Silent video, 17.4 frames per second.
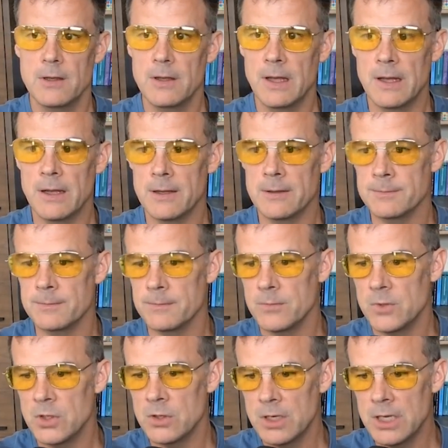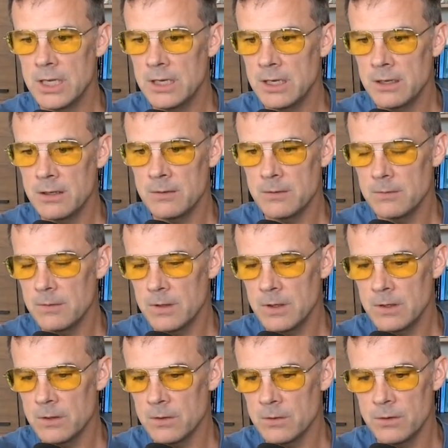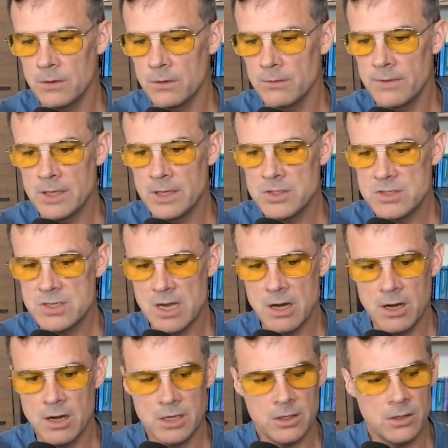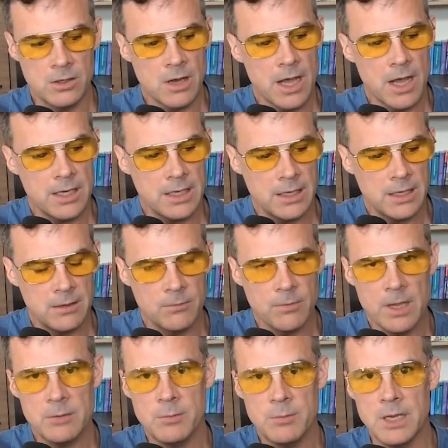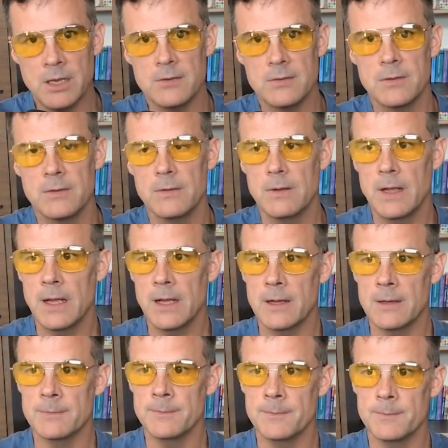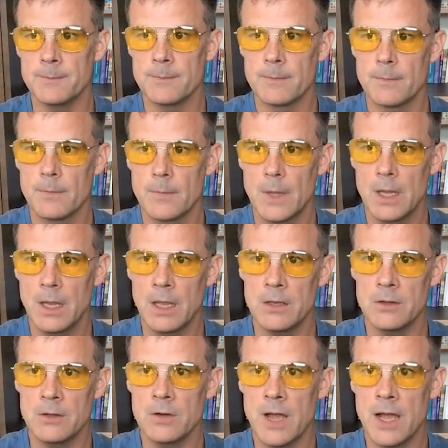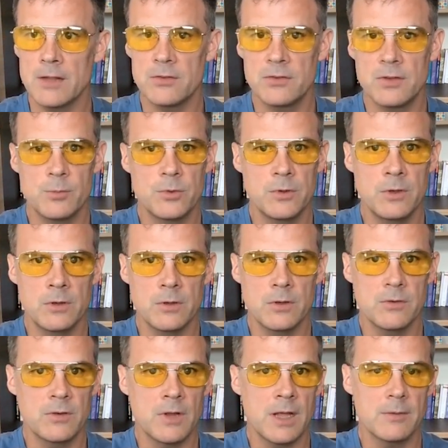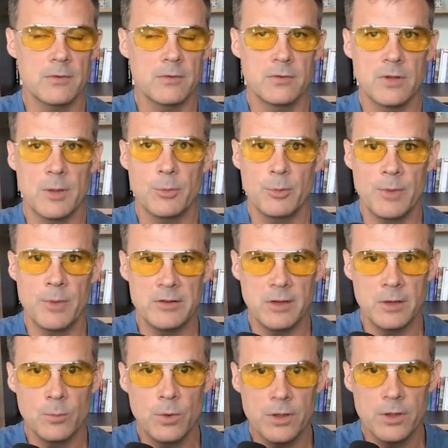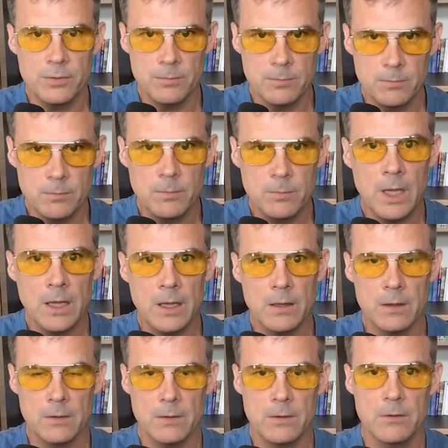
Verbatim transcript: um, you're eating, you know, you're a vegetarian, you're not eating red meat, um, and you're not sub, you know, not supplementing with uh,